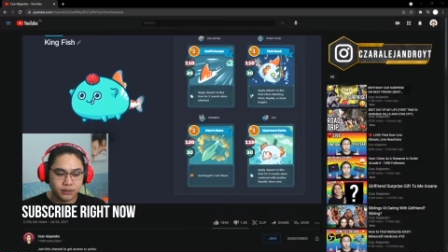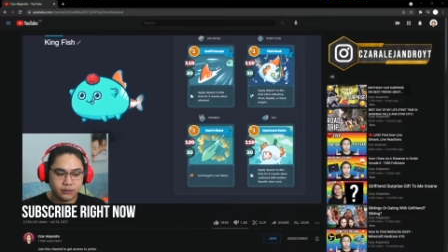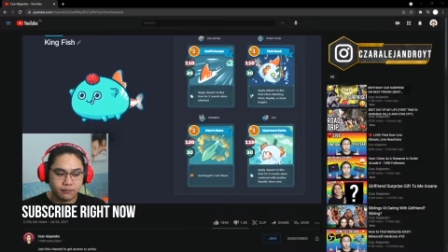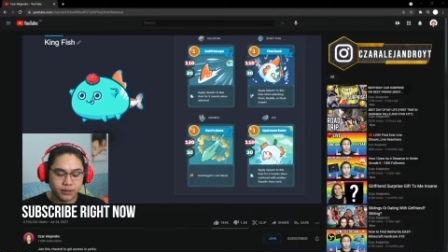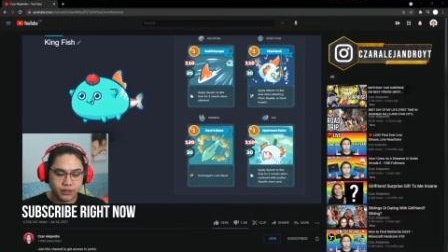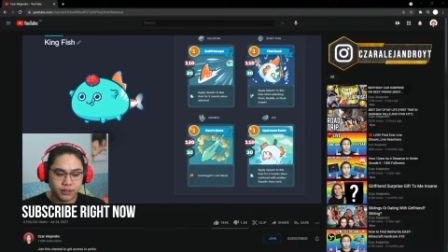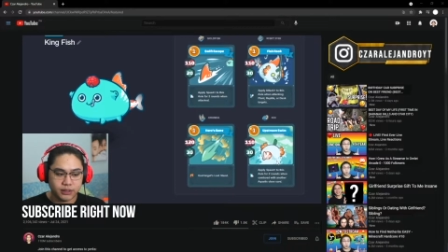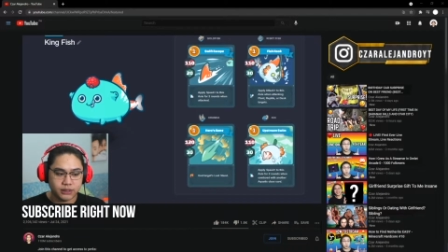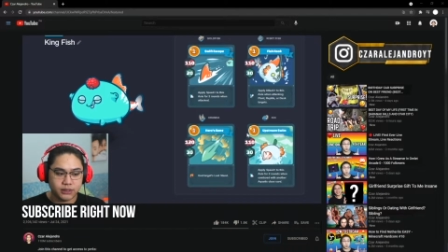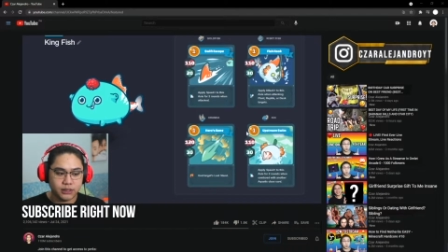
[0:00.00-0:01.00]

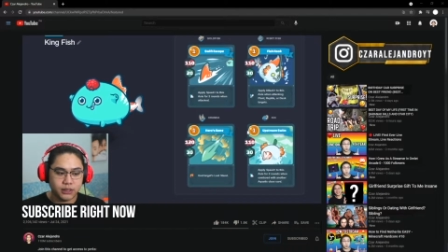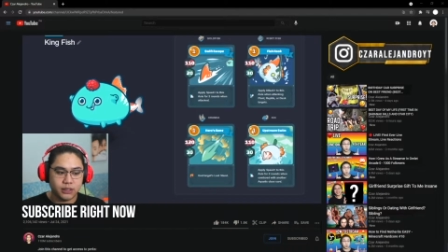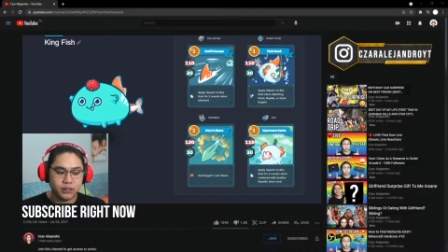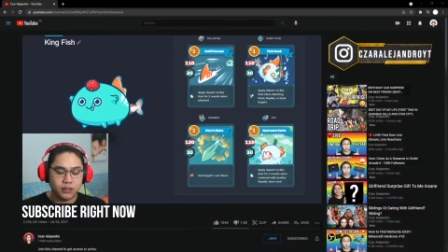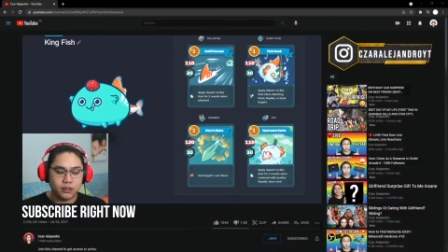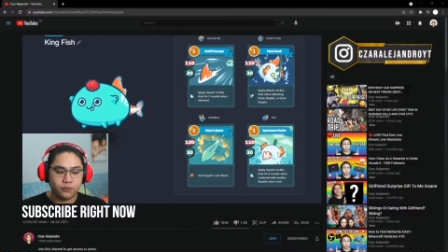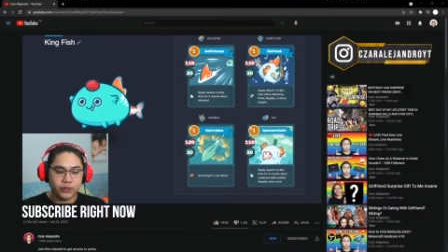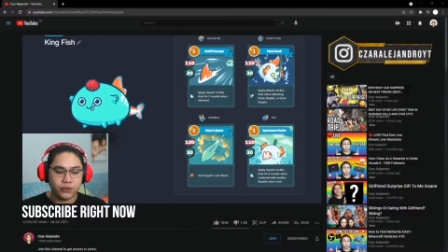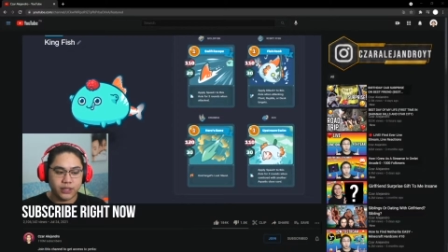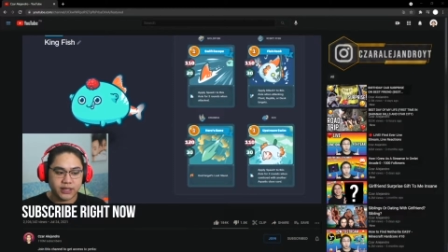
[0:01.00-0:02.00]
because when
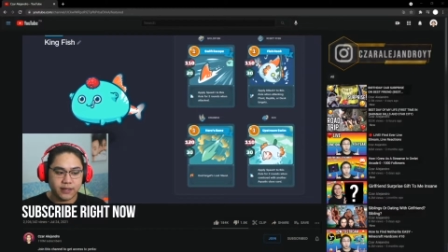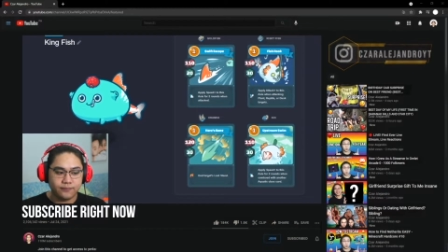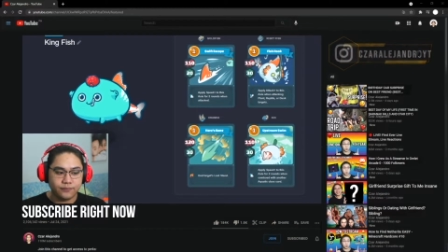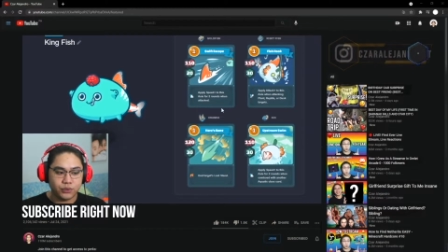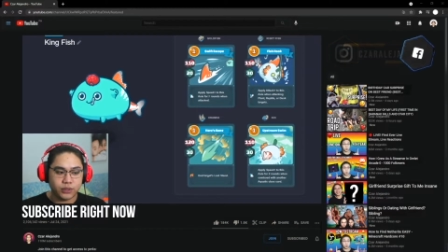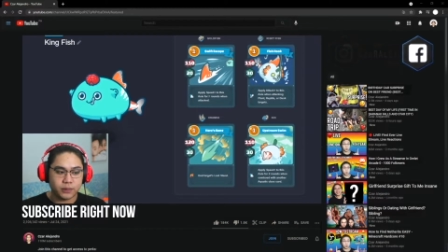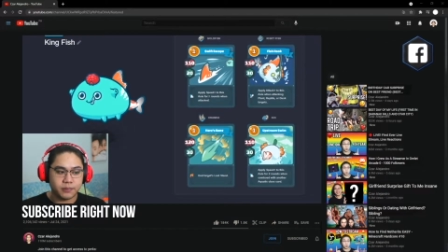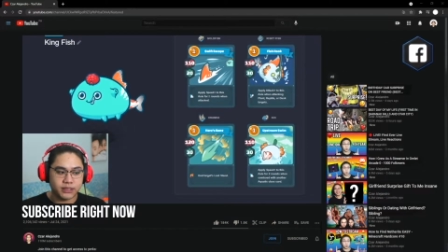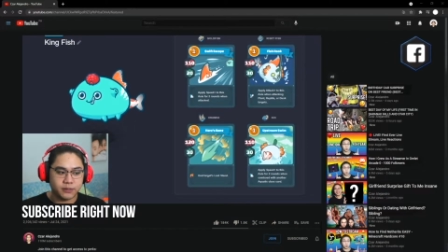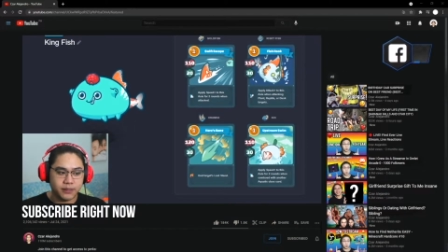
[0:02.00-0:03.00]
you hit them, you get
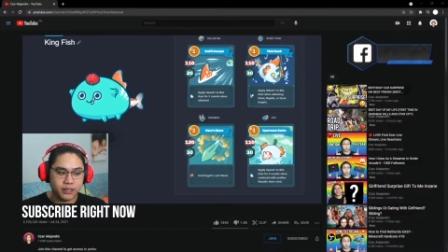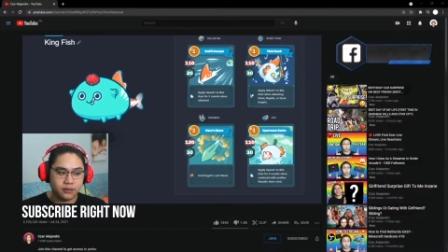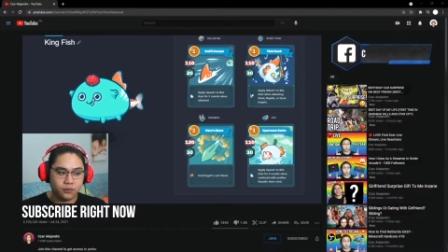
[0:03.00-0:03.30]
plus speed.